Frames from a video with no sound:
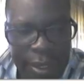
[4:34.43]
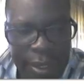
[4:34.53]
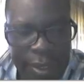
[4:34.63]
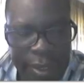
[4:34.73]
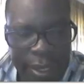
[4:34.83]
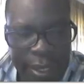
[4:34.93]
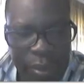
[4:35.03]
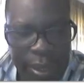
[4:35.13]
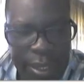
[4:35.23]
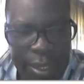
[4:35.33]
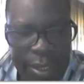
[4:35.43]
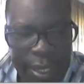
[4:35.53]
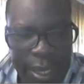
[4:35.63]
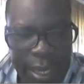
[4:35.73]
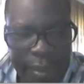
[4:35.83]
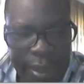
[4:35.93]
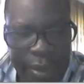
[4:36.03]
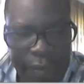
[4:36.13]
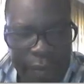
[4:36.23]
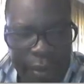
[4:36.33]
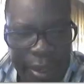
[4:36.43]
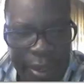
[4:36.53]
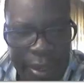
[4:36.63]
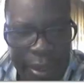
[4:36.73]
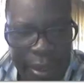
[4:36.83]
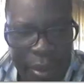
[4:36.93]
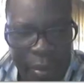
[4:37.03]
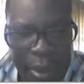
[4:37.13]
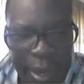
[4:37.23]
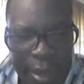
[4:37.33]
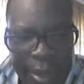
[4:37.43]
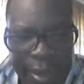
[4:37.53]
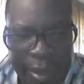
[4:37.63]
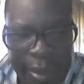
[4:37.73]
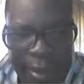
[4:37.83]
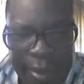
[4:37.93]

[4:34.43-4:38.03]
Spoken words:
this xy is an element of A, where A